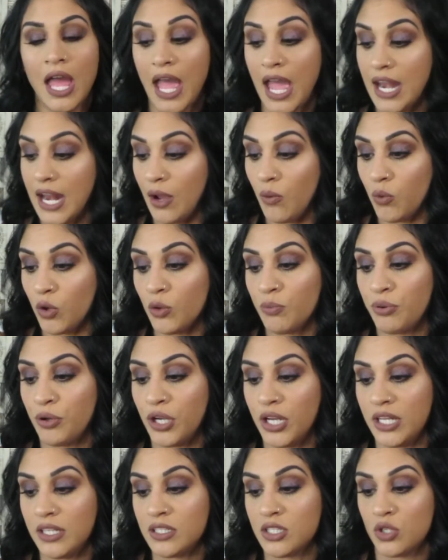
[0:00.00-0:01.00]
and I will
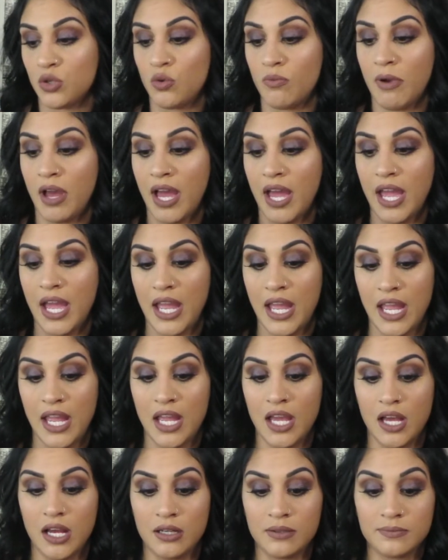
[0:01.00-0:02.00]
put into
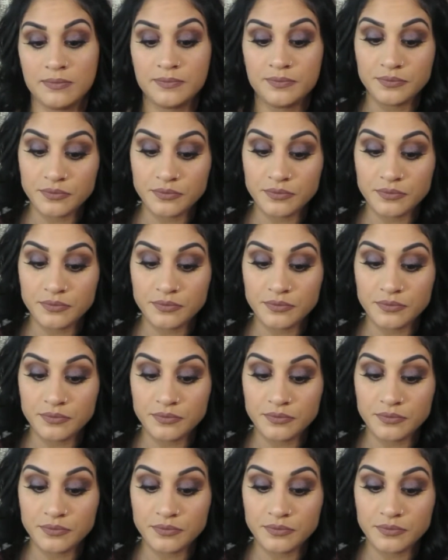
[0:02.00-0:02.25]
my